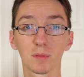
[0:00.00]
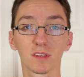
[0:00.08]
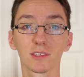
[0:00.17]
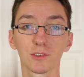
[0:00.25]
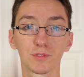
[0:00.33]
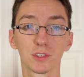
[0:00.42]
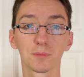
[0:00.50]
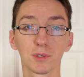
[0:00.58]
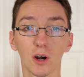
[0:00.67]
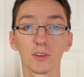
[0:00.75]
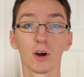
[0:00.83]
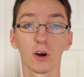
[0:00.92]
up is a little film
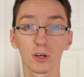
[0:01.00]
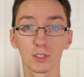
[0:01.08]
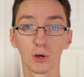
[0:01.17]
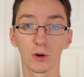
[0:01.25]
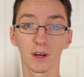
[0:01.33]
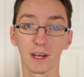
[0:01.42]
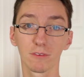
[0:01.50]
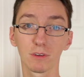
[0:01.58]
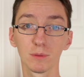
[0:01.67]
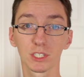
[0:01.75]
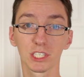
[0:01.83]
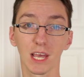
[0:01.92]
called Hardcore Henry,
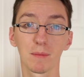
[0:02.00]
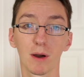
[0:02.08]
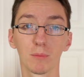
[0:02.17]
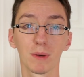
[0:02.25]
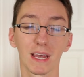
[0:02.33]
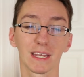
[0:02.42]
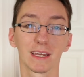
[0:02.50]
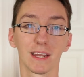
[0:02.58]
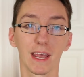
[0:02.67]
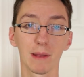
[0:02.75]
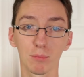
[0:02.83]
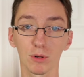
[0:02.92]
which came out back
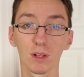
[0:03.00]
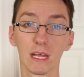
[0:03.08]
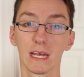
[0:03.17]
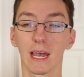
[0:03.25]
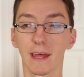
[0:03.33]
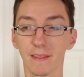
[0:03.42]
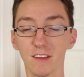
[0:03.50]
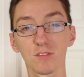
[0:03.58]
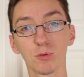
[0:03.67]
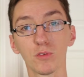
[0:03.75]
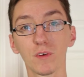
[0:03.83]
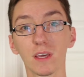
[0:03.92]
in April, and this
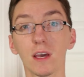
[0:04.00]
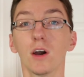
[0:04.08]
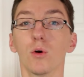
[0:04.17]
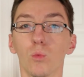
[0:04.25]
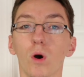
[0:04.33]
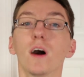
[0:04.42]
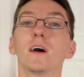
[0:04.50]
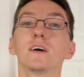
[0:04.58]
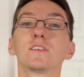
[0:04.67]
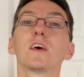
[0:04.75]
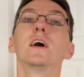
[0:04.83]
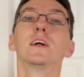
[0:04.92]
movie
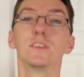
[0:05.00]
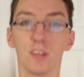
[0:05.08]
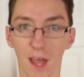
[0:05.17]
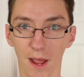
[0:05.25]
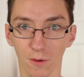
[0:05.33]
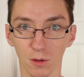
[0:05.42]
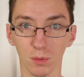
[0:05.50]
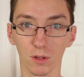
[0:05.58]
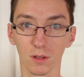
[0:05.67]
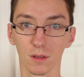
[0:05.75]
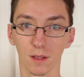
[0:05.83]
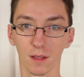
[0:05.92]
was
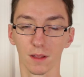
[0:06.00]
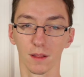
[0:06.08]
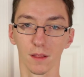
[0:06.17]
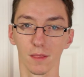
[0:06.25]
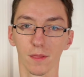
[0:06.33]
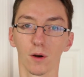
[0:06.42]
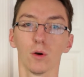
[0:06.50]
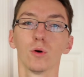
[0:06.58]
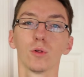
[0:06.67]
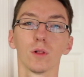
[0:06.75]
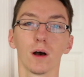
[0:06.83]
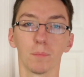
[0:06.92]
terrible. The
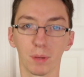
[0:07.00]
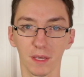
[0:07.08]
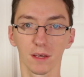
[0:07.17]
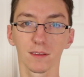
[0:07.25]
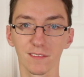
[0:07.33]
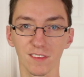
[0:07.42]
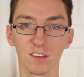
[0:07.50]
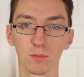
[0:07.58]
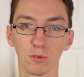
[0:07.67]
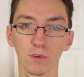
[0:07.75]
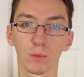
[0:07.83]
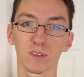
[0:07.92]
whole appeal of this
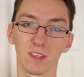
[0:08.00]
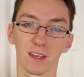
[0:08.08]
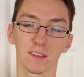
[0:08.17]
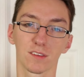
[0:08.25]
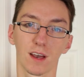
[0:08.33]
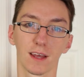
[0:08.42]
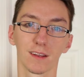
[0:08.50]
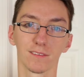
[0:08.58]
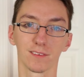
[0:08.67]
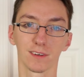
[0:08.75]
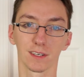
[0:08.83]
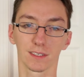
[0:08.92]
movie was that it's kind
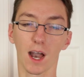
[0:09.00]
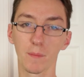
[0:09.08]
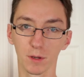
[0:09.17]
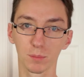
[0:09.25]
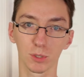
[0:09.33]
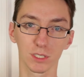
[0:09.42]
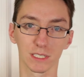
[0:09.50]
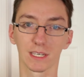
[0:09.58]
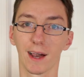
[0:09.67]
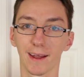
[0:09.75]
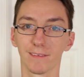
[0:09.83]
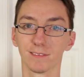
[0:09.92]
of a comic book and
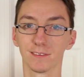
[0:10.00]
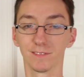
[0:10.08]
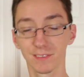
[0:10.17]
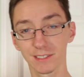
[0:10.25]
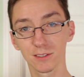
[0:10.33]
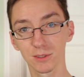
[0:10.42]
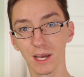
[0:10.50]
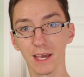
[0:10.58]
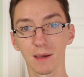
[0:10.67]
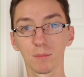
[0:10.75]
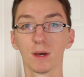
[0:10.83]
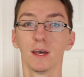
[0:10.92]
kind of a video
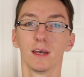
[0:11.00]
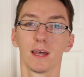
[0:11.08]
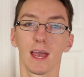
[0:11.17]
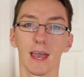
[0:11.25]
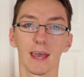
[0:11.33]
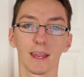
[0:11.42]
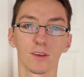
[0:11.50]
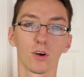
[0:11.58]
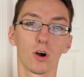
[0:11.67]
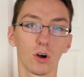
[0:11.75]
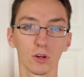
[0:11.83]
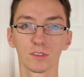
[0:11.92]
game, and
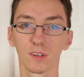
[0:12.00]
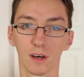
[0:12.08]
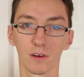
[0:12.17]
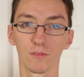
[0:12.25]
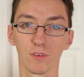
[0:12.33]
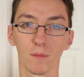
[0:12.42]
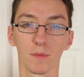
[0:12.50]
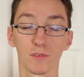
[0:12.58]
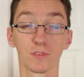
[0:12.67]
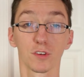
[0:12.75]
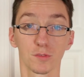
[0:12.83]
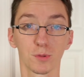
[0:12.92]
all done from the
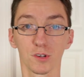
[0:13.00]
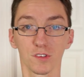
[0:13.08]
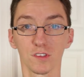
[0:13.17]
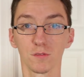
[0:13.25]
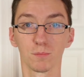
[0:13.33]
first-person